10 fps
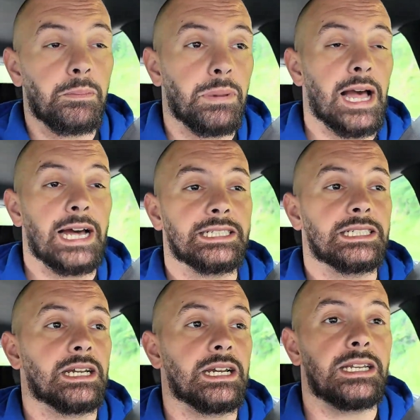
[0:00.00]

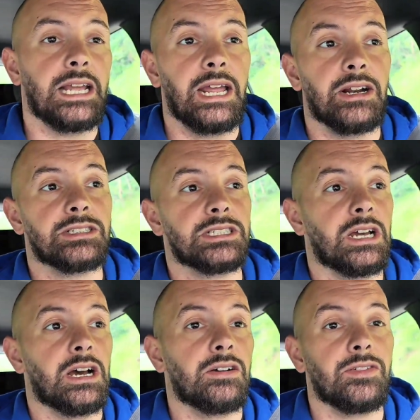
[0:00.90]
plastic container
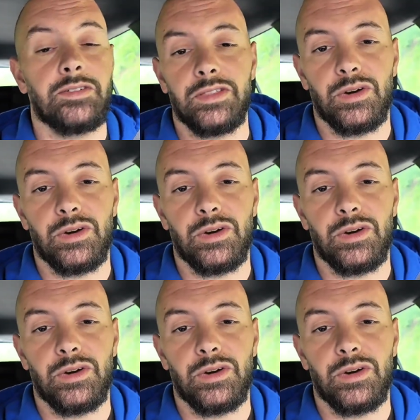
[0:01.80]
stuff, even